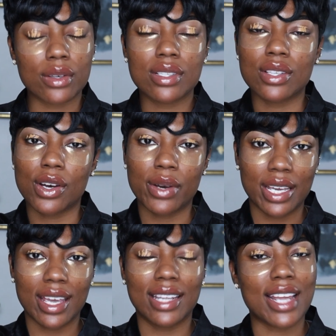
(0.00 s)
So
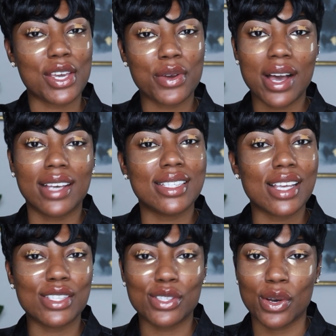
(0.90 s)
again, thank you guys
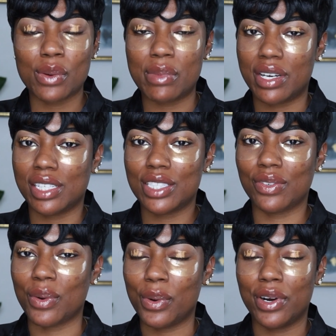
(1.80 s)
so much
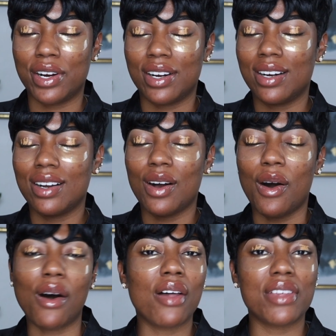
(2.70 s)
for
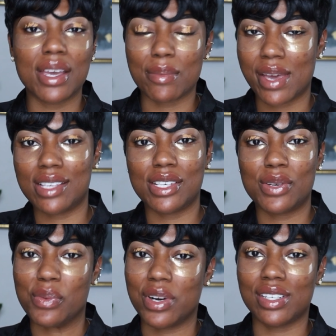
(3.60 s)
all the
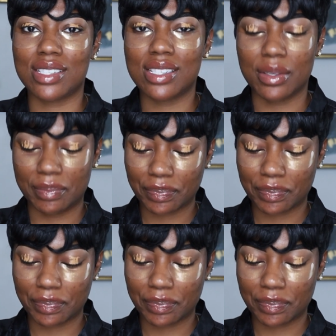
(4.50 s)
amazing words.